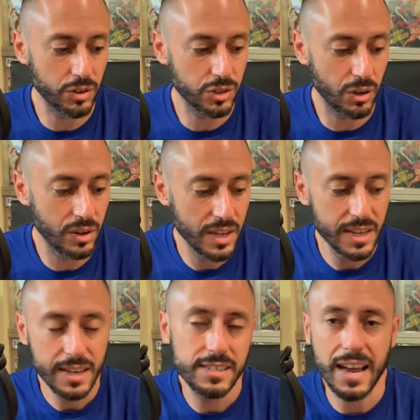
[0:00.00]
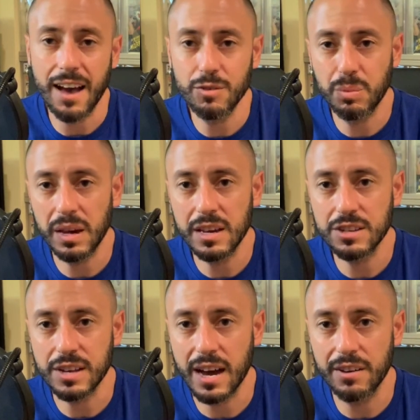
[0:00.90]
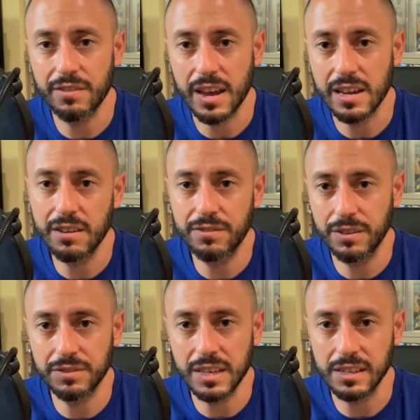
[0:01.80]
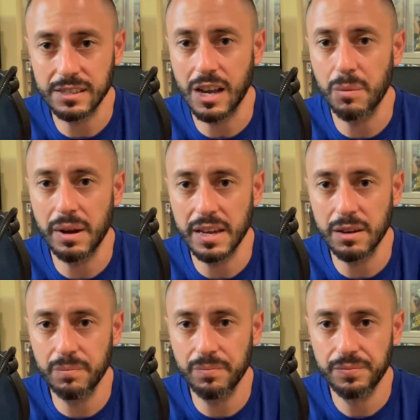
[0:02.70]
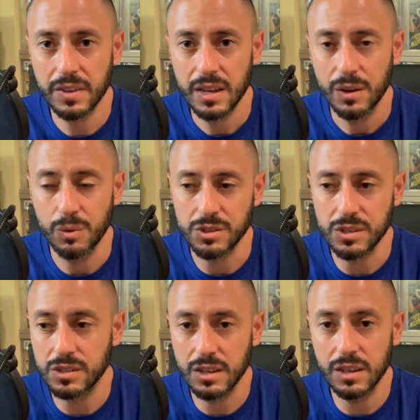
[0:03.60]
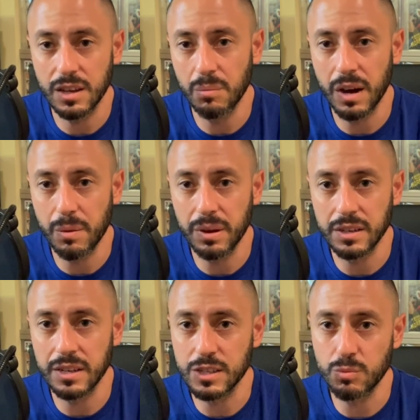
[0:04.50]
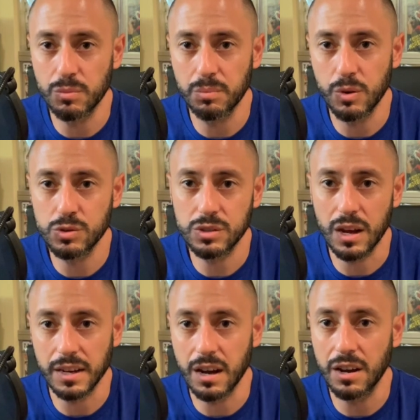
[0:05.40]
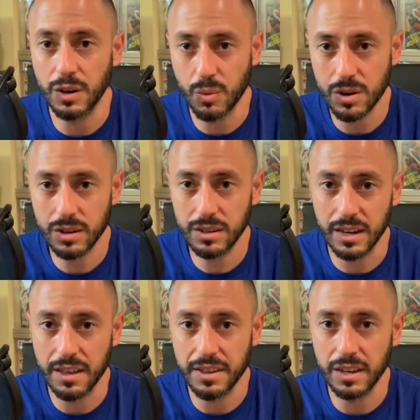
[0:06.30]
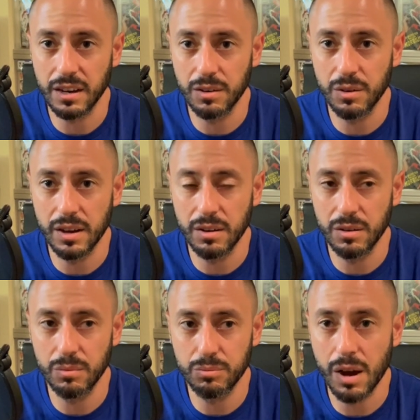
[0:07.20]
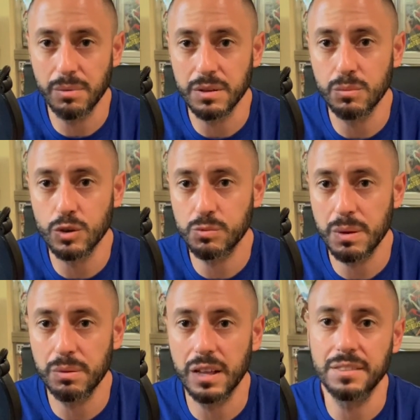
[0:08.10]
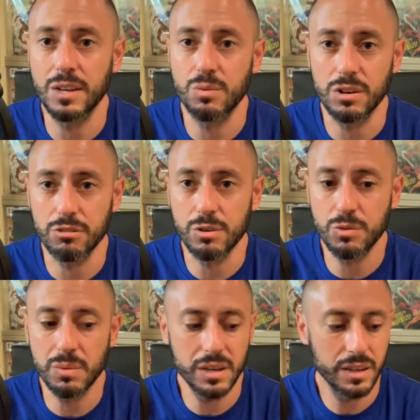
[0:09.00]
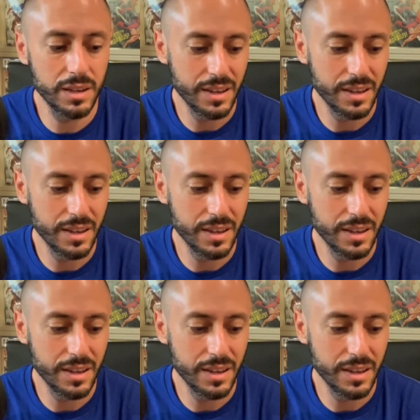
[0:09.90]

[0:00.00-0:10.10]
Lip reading: So to have a page out of AF15 signed by him, which is, in my opinion, his most iconic work, and I think probably most people out there would agree with me,